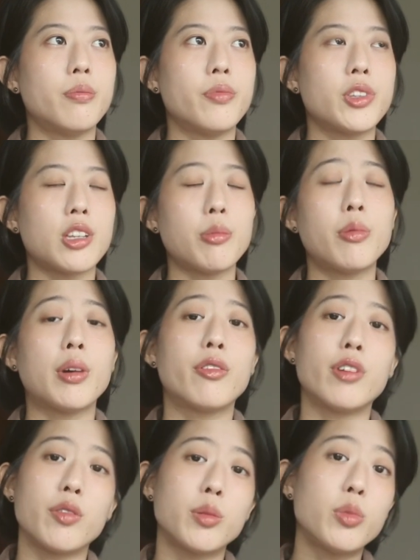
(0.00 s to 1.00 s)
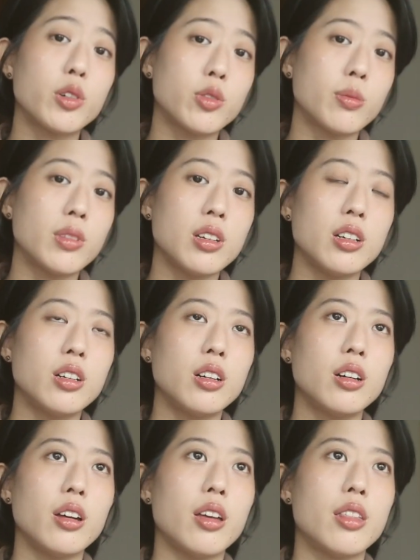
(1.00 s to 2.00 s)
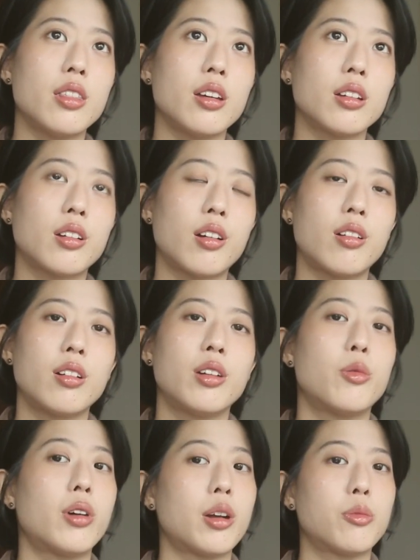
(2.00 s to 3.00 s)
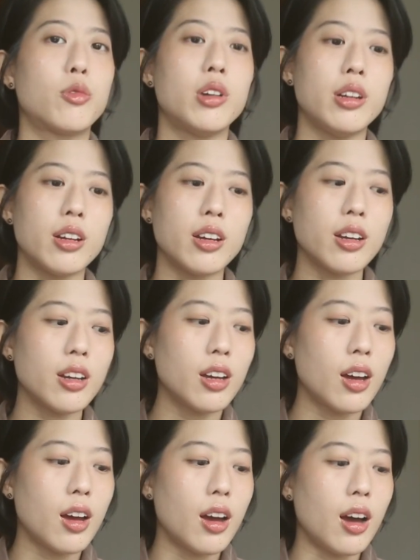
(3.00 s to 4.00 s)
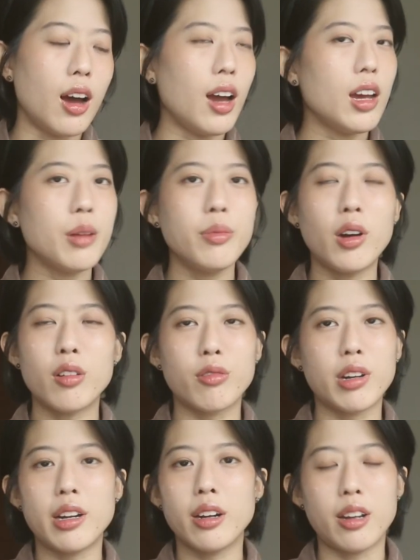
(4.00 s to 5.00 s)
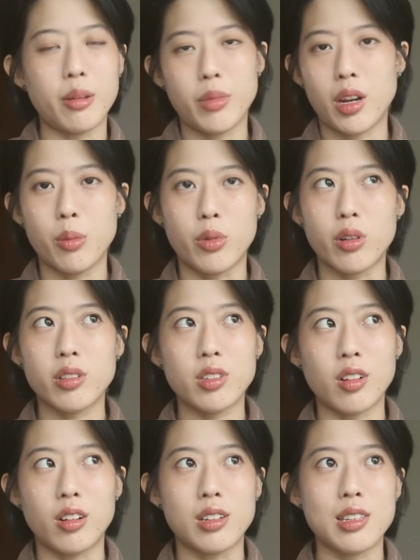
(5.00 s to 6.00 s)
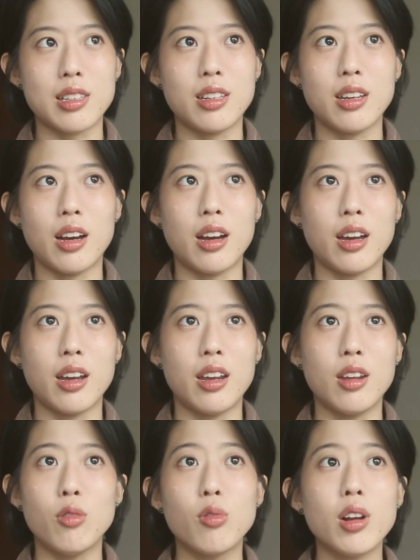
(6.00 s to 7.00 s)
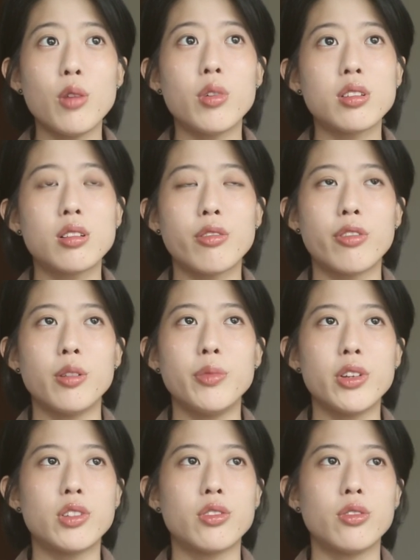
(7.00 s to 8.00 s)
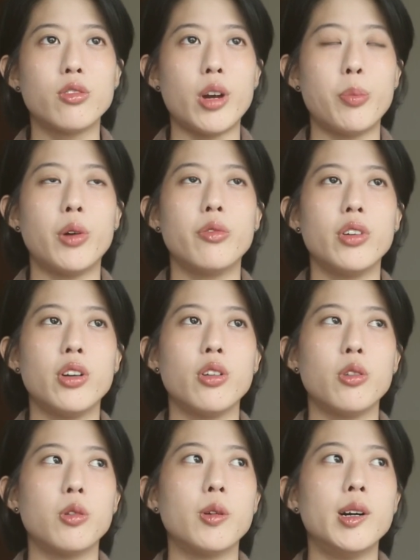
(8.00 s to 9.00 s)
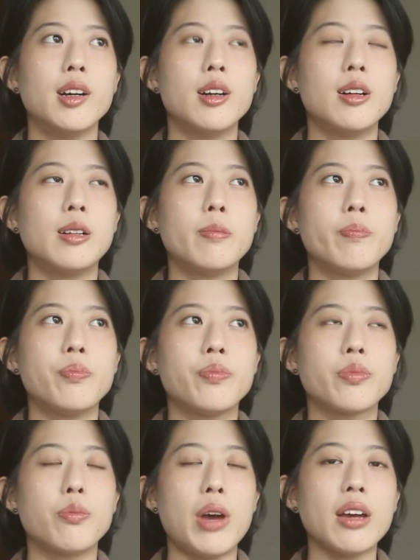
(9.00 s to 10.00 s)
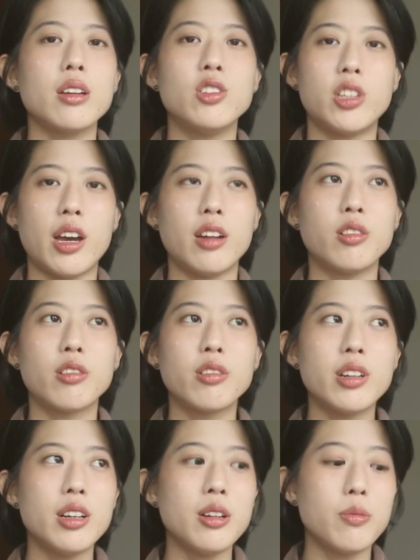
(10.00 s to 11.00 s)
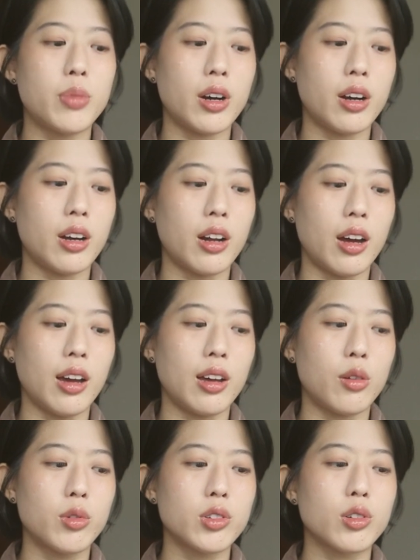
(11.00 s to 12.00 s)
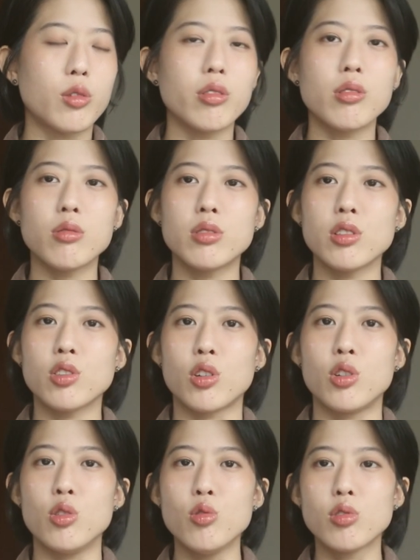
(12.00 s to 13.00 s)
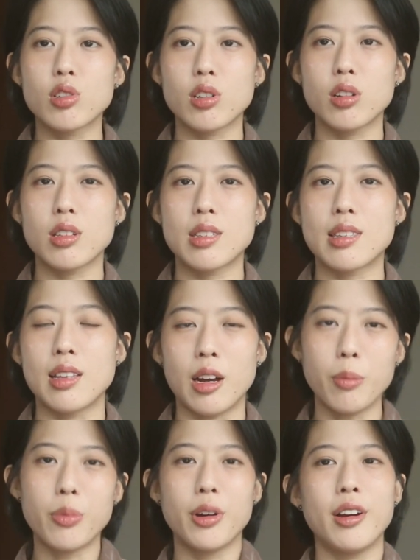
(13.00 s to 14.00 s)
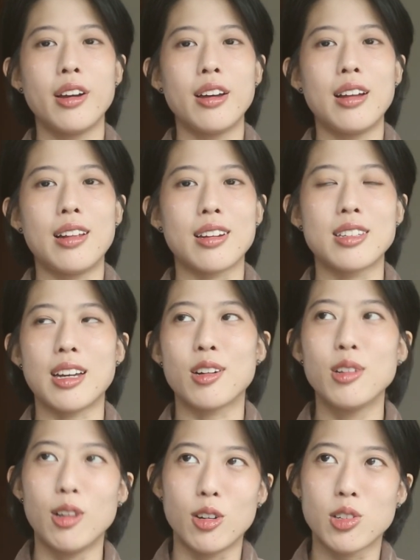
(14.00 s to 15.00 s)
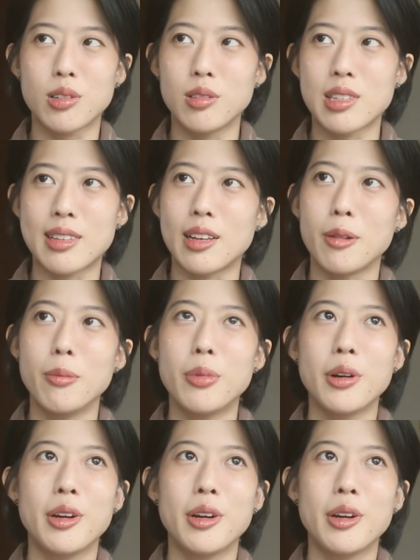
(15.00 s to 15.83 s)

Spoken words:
some of my favorite books from the year, and then currently what I'm reading. I am not reading that many books, honestly. I really wanted to film this wrap-up video back in January, but I was going through such a huge slump, psychological slump,